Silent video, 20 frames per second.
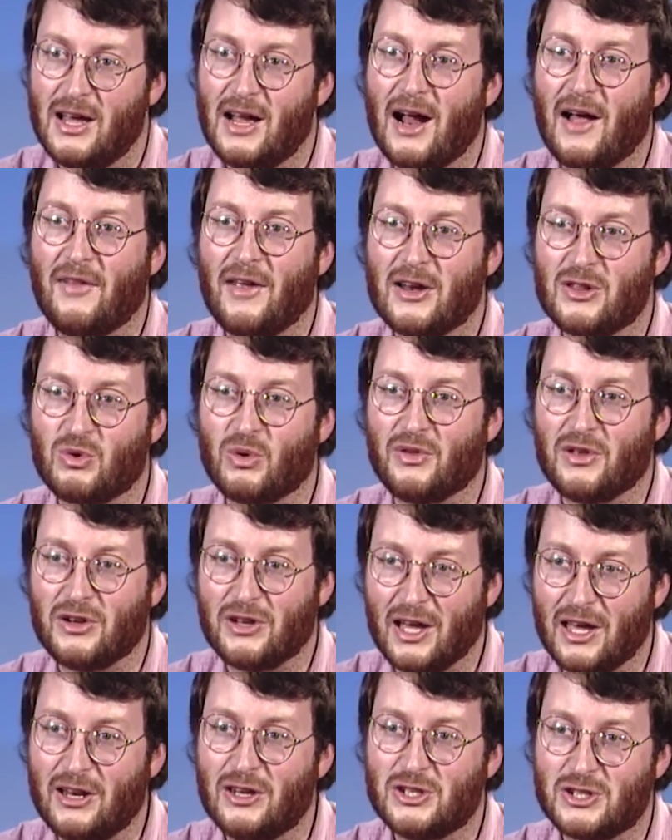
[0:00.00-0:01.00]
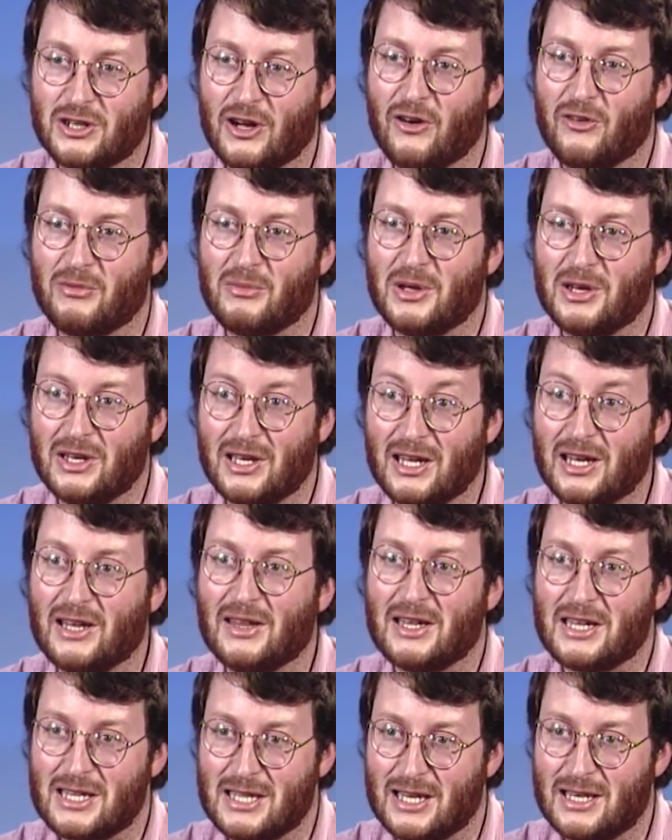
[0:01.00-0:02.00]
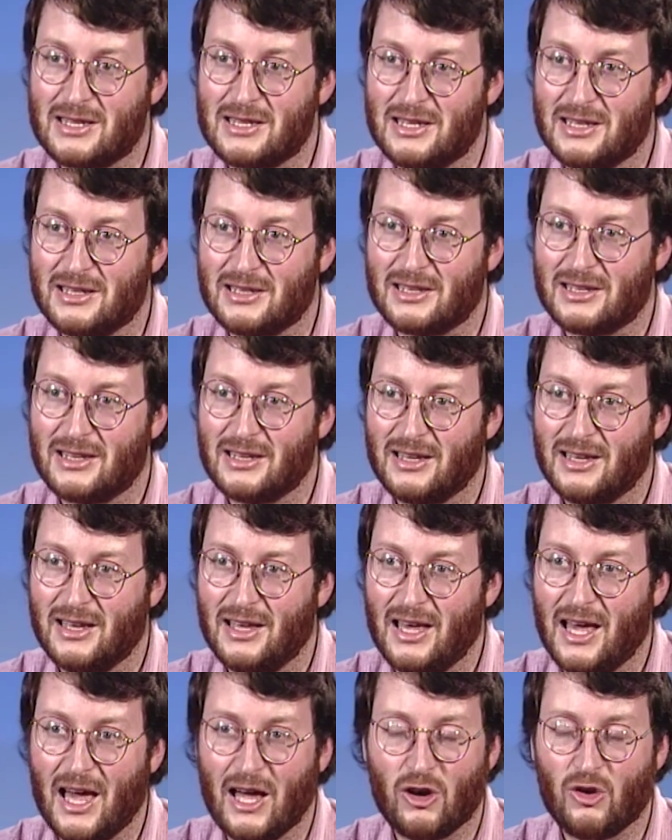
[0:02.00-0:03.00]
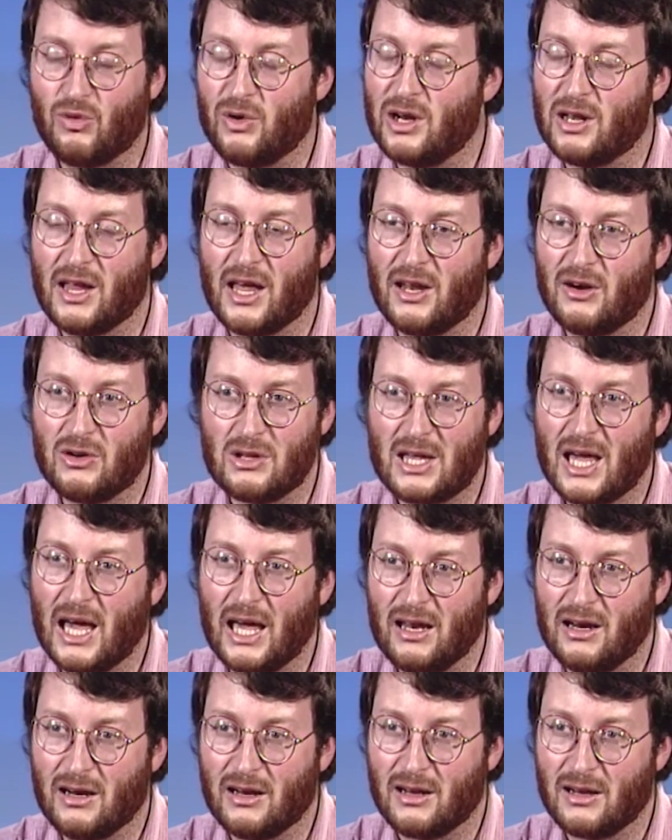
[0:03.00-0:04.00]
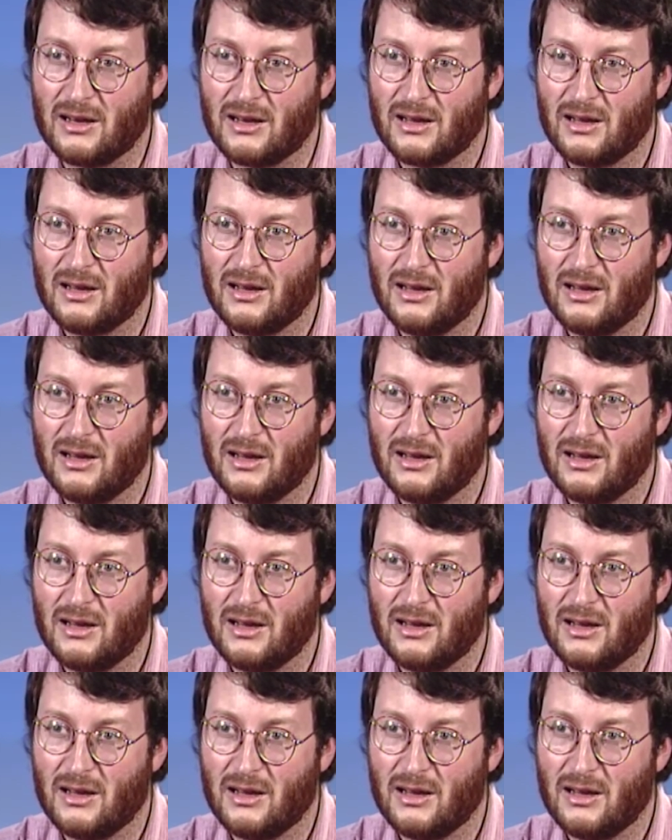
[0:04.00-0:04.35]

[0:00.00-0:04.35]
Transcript: And that's what the Danish government did in the 60s, and Greenlanders hated it.